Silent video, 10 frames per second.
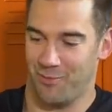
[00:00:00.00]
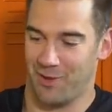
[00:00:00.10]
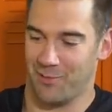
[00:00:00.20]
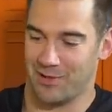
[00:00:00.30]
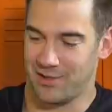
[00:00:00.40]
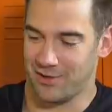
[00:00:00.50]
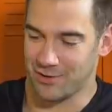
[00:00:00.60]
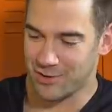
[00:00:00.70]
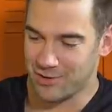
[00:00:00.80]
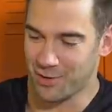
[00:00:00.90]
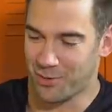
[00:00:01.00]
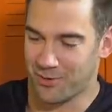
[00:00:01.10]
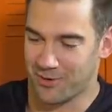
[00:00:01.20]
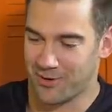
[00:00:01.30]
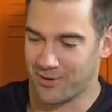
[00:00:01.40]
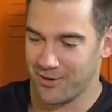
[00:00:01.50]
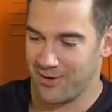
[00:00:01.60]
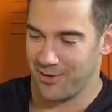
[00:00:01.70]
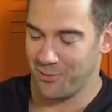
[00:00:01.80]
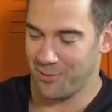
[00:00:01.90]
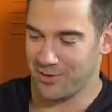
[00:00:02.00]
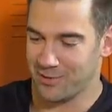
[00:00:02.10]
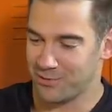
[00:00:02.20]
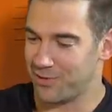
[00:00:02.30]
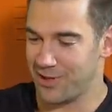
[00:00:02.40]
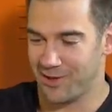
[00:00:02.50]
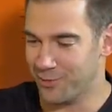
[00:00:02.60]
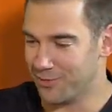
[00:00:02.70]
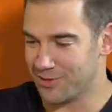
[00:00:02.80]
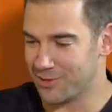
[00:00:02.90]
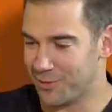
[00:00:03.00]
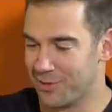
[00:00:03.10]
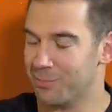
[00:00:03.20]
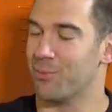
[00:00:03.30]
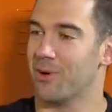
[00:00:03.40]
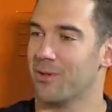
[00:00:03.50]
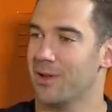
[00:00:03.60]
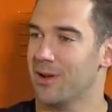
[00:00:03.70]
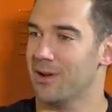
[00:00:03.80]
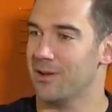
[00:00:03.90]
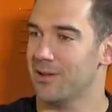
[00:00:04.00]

I went to your store, which was really cool, store yeah. in Brooklyn.